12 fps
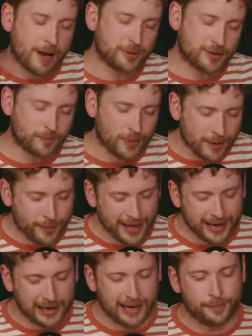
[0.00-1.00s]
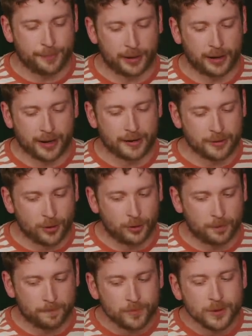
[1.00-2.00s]
I was b- being glib, but like
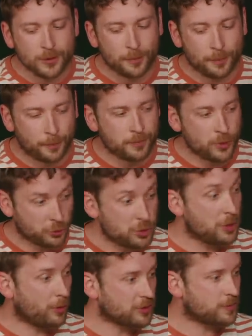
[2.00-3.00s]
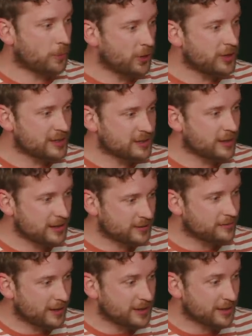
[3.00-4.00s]
your your your nuanced point is
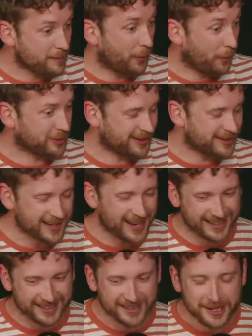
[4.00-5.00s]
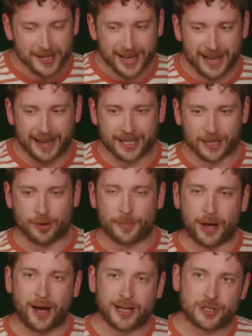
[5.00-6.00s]
is, is important mm. and, and accurate.
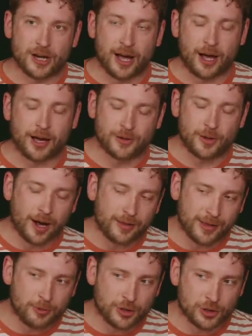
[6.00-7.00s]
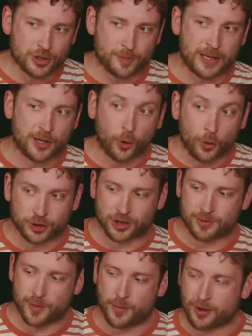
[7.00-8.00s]
But I and I I think we should just be
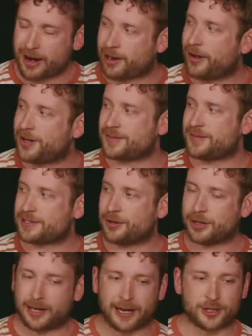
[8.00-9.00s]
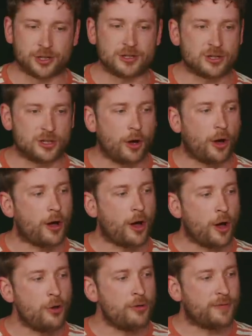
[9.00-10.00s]
cautious when we're analysing these local elections to not
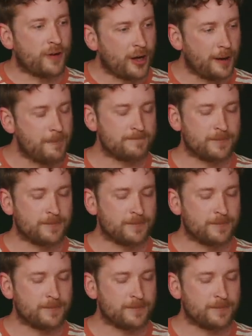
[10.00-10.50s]
over